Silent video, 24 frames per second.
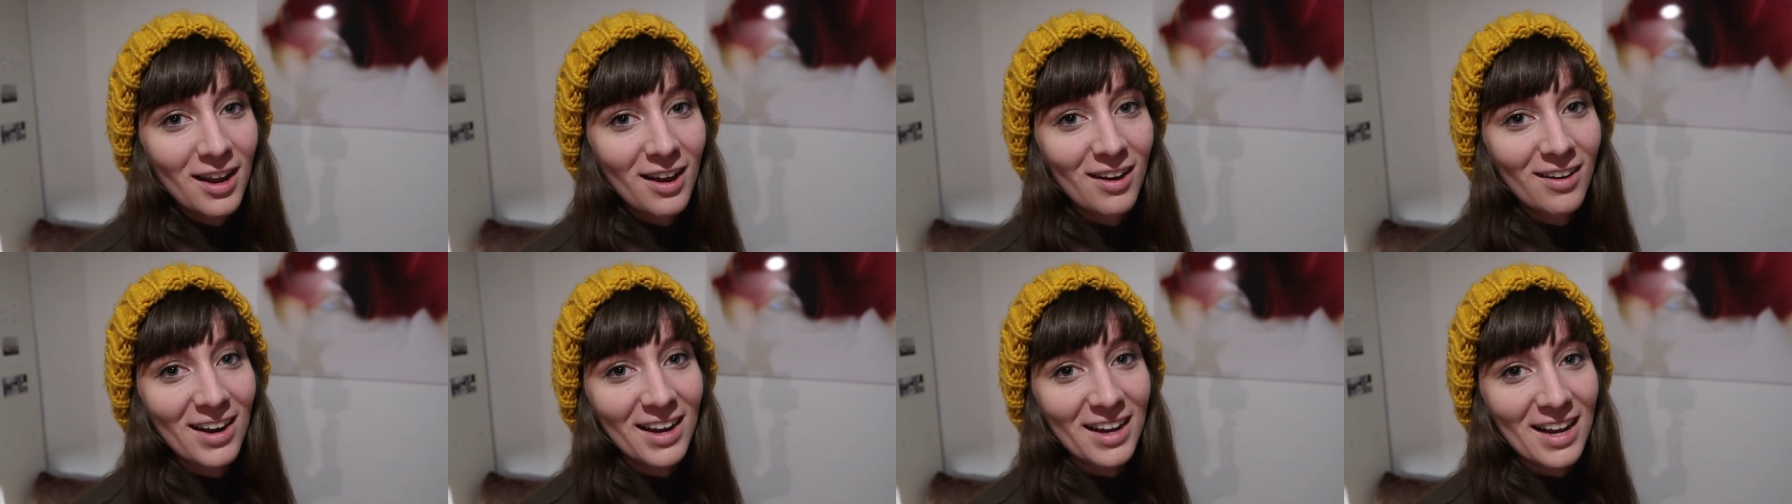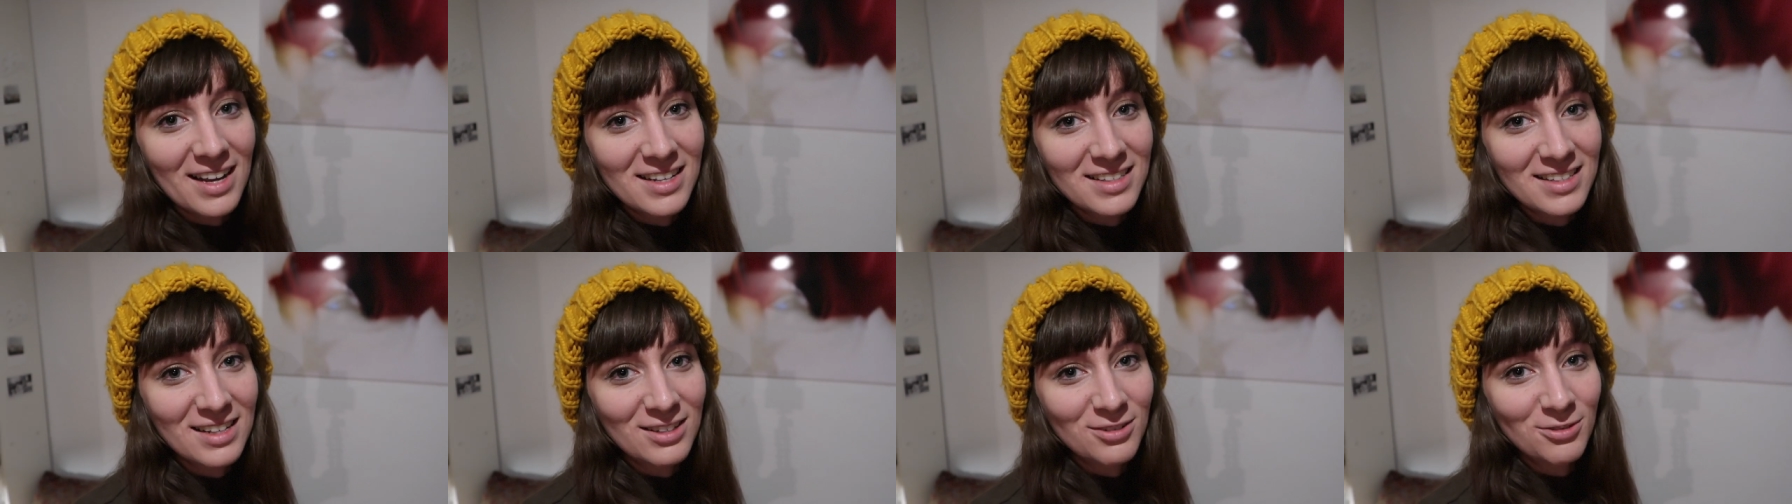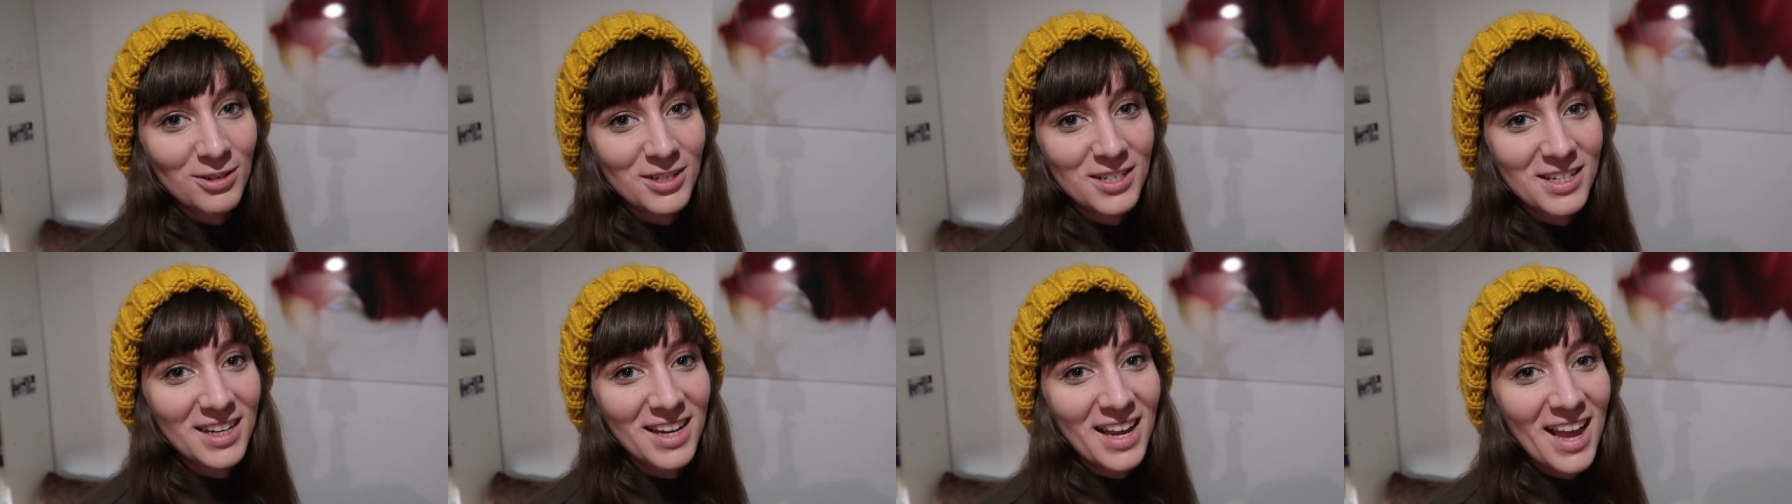Alright guys, thanks
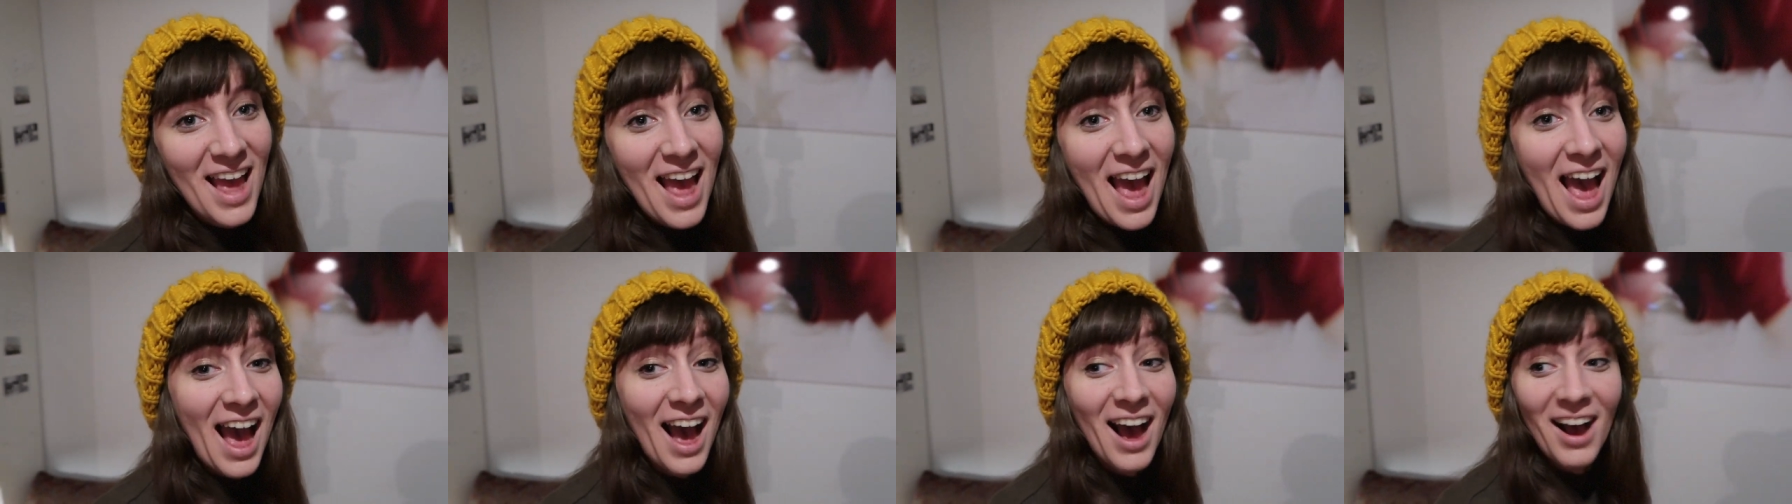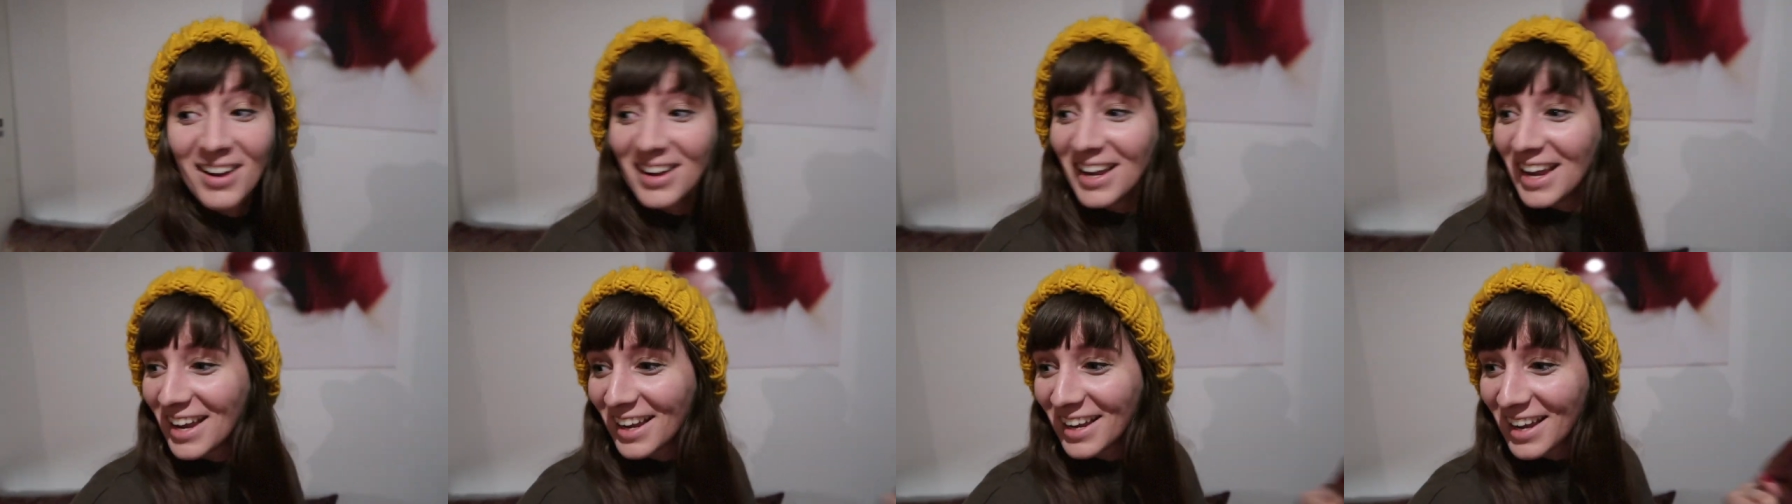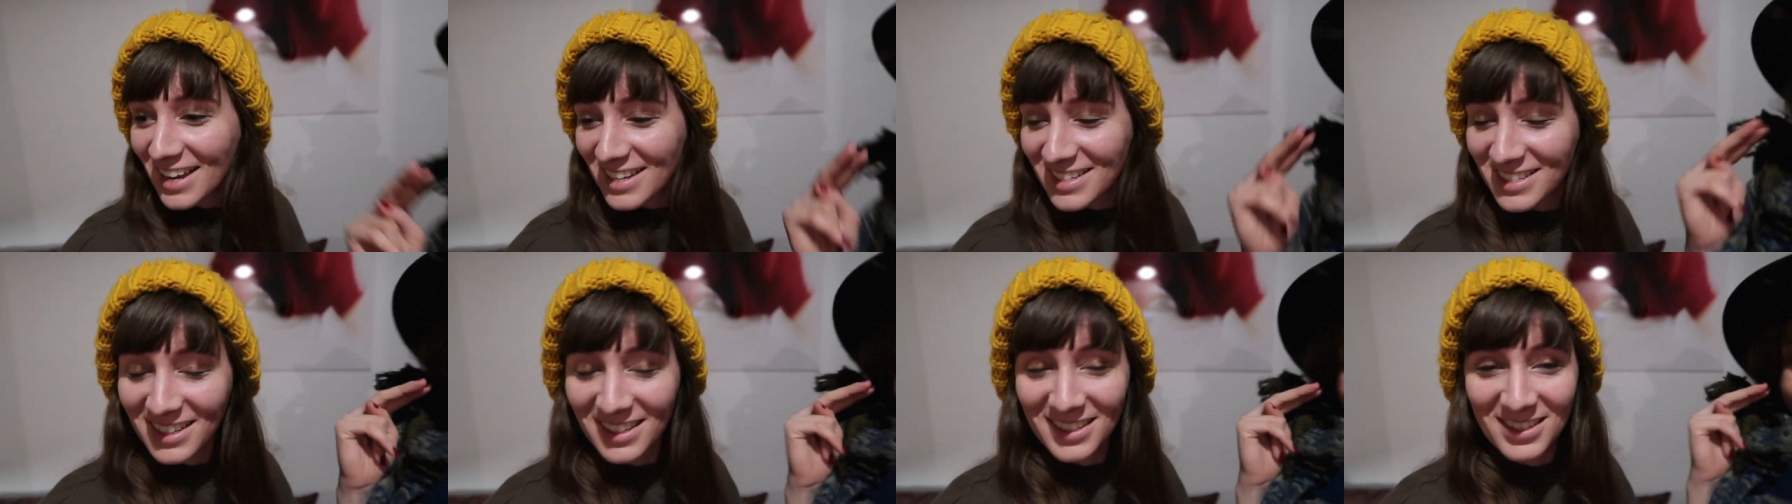for watching. Oh yeah
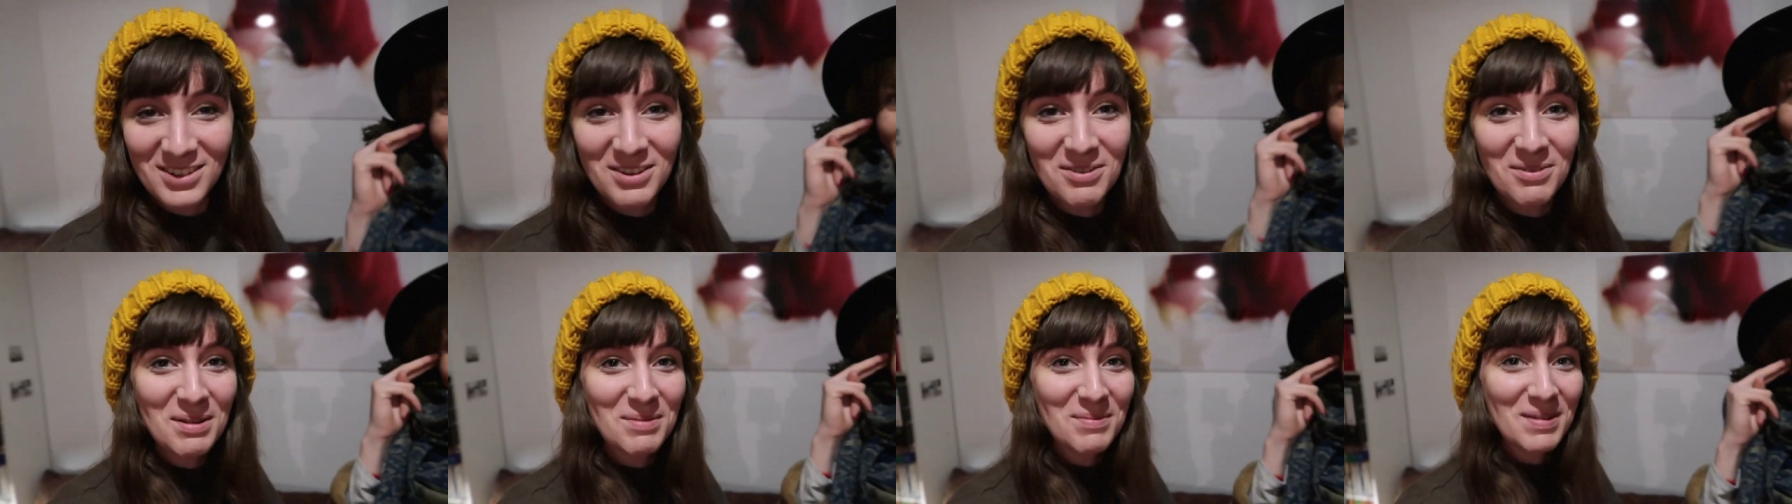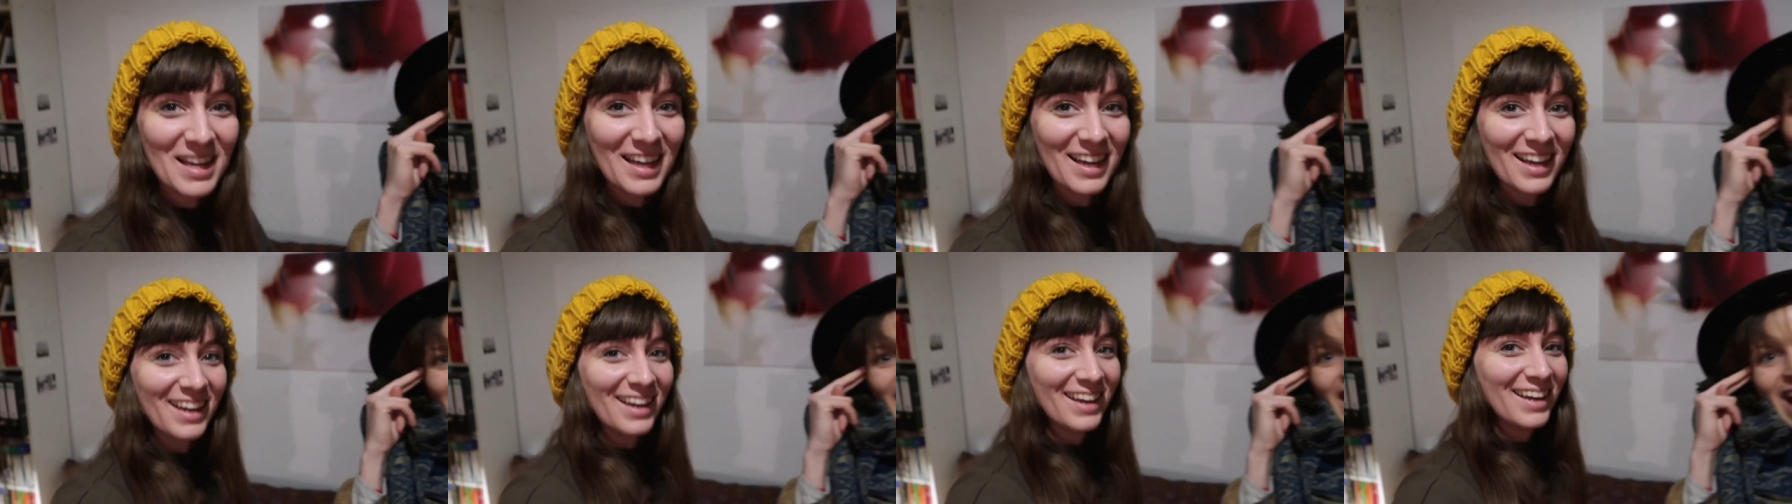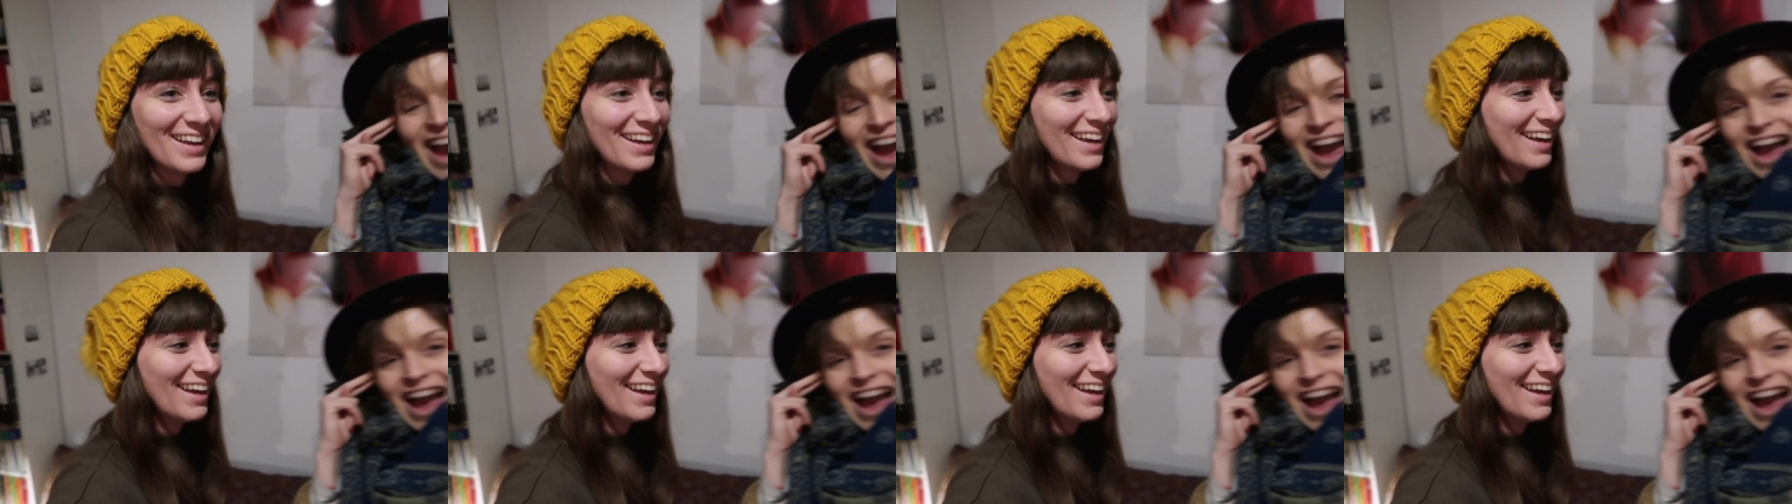guys, you can do it with me.